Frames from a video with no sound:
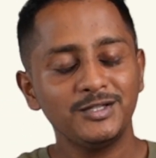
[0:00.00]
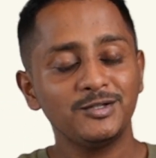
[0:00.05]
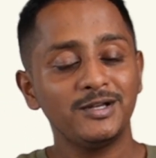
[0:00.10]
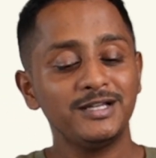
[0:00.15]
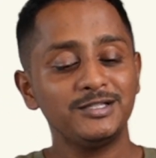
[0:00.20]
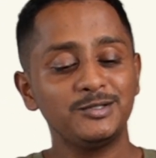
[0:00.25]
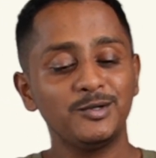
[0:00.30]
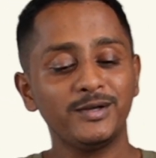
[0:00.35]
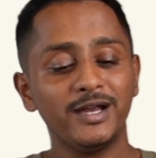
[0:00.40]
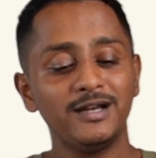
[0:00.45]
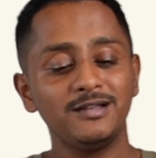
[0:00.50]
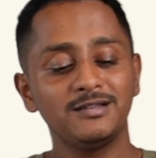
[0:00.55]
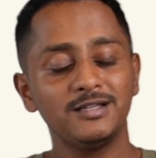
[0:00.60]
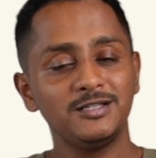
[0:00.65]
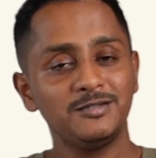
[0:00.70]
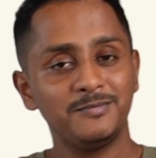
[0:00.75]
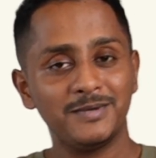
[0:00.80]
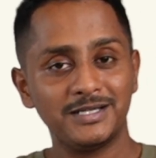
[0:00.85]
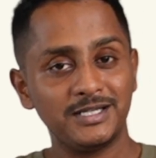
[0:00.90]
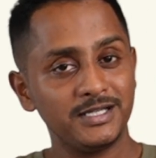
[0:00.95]
So let's look at
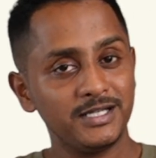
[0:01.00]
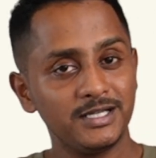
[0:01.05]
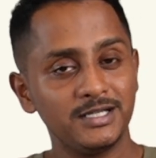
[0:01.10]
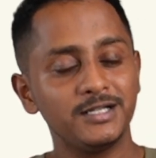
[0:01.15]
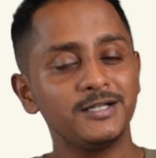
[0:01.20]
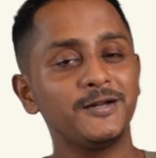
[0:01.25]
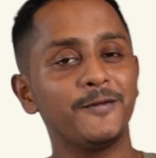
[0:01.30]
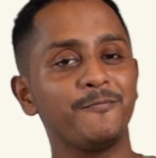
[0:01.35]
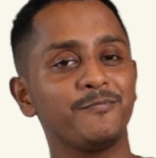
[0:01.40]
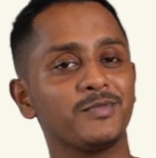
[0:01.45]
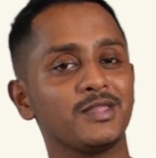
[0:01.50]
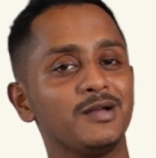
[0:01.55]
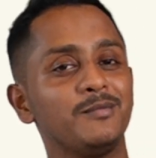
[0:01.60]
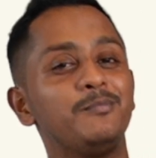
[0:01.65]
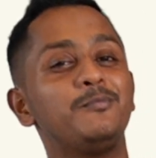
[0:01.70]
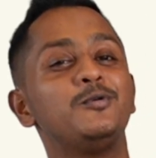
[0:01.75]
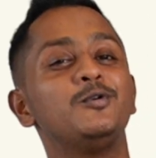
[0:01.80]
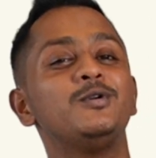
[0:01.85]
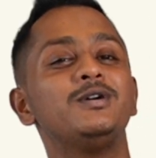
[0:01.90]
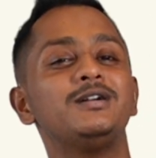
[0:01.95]
this particular
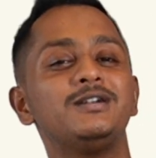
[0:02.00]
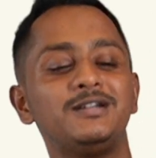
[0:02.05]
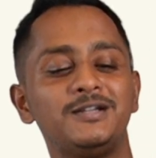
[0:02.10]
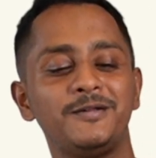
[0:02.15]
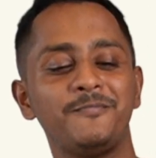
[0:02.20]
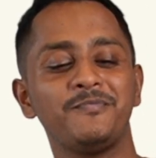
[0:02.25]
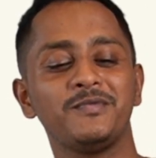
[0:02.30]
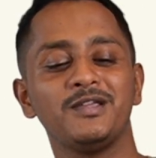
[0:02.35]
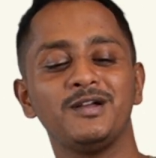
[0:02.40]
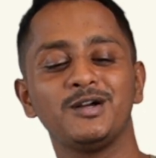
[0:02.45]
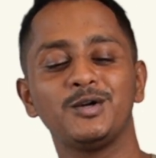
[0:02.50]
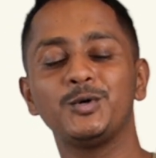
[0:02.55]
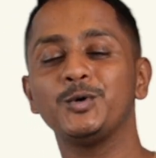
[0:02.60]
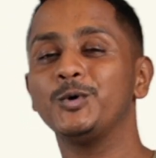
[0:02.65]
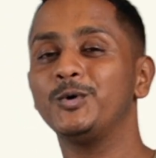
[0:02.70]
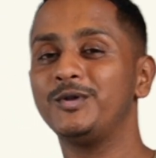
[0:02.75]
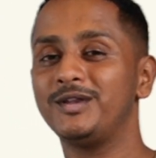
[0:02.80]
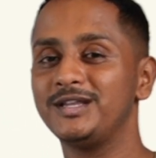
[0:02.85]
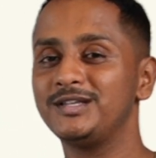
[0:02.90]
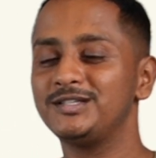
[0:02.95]
poor
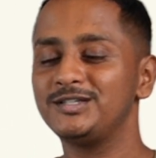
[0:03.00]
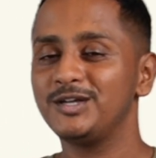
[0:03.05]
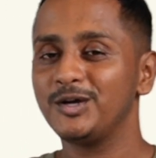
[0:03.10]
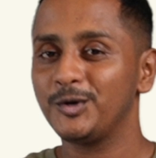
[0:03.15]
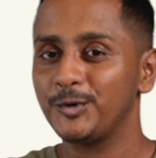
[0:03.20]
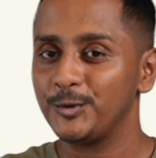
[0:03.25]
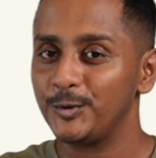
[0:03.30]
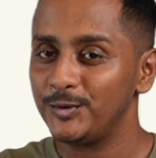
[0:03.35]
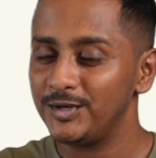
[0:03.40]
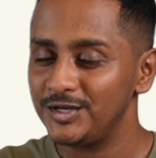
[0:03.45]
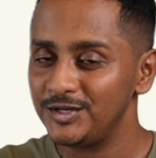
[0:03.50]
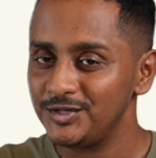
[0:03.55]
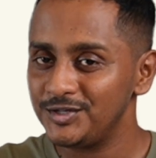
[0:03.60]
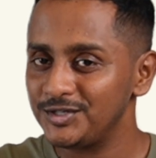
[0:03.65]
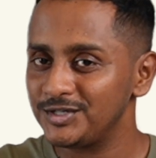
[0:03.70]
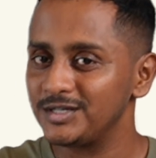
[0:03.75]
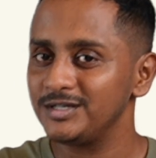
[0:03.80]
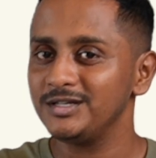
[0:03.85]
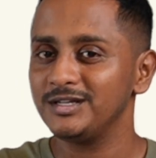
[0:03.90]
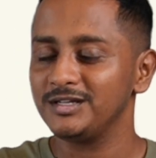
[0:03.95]
coherence
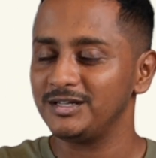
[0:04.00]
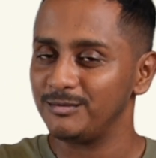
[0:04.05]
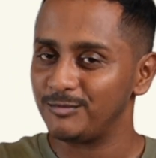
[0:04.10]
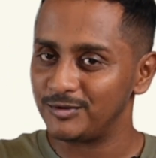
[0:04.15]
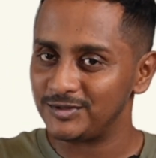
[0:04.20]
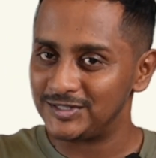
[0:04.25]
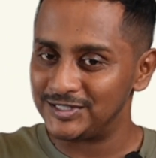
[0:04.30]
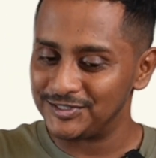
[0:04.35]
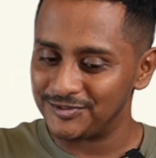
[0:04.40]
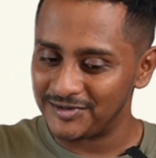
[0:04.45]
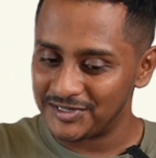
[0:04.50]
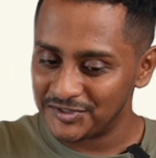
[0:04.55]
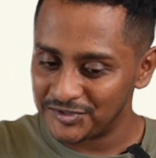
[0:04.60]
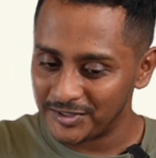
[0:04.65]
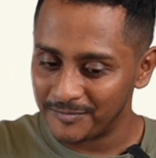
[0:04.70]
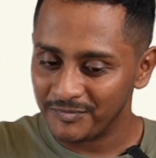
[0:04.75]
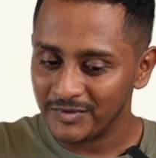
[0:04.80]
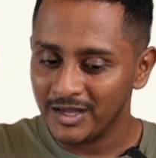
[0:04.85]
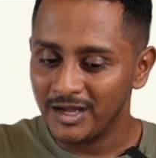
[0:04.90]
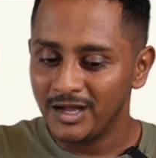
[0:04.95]
cohesion demonstration.